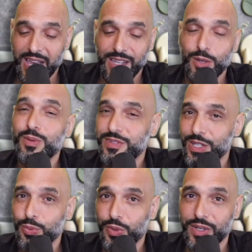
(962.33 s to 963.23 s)
and you will see
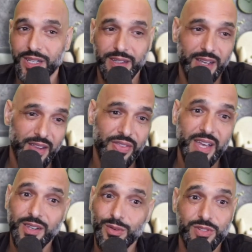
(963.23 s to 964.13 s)
it working. And
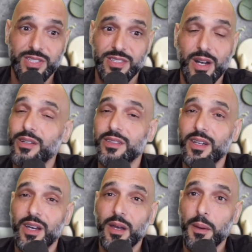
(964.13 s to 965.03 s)
then you'll just start
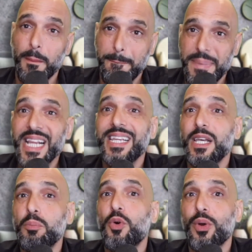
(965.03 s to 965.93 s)

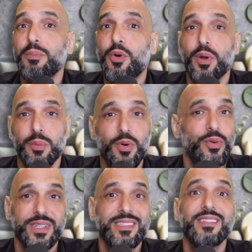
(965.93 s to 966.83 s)
building more and more and
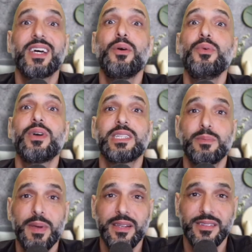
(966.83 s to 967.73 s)
more. This is how you
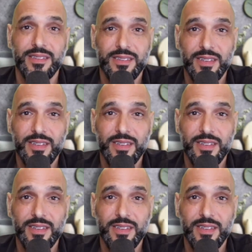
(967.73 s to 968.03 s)
expand.